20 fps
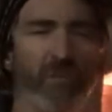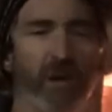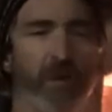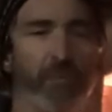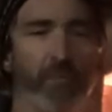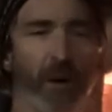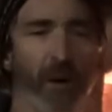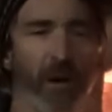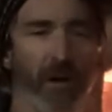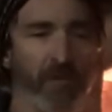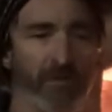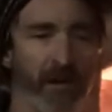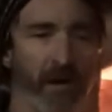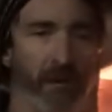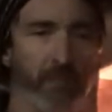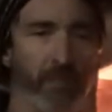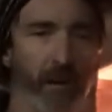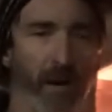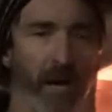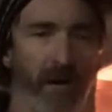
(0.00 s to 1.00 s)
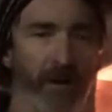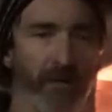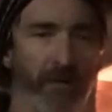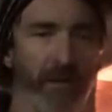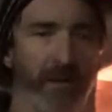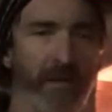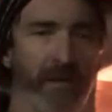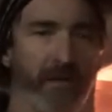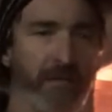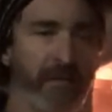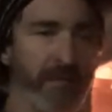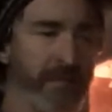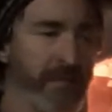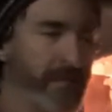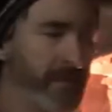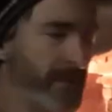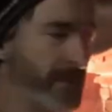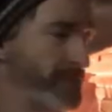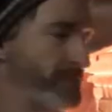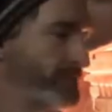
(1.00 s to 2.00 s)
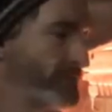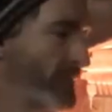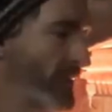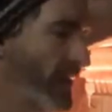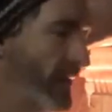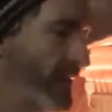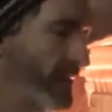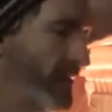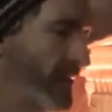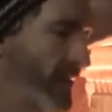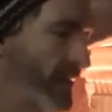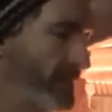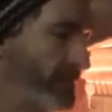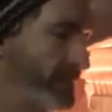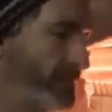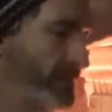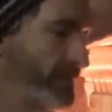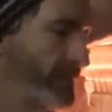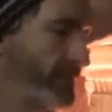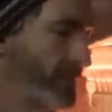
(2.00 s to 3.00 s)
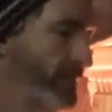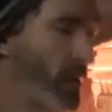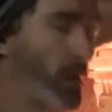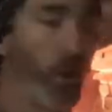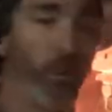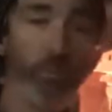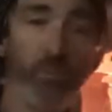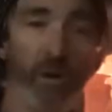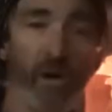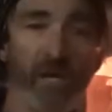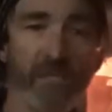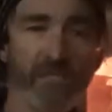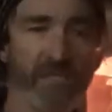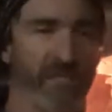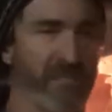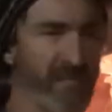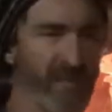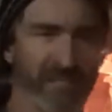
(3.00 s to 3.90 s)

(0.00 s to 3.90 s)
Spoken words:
fun part of pottery, and the whole process.